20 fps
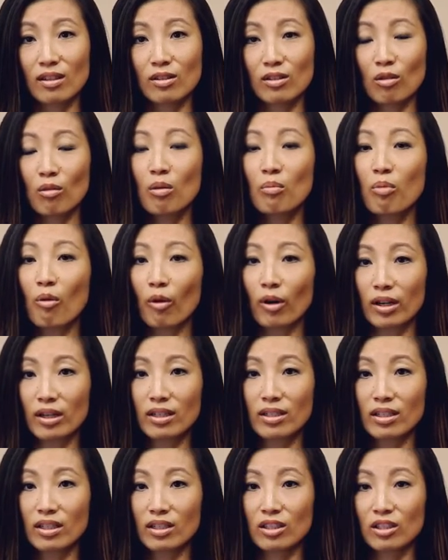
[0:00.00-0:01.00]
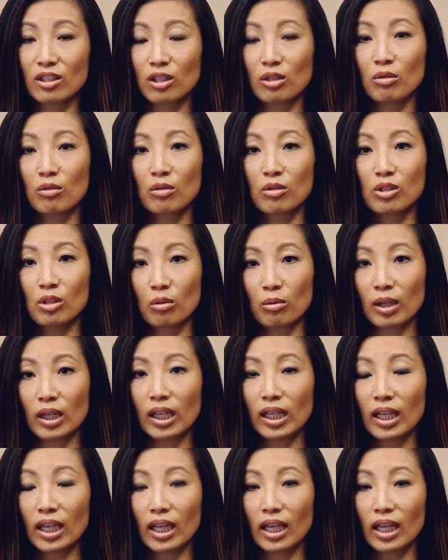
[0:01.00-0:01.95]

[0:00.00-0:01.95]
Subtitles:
so important to doing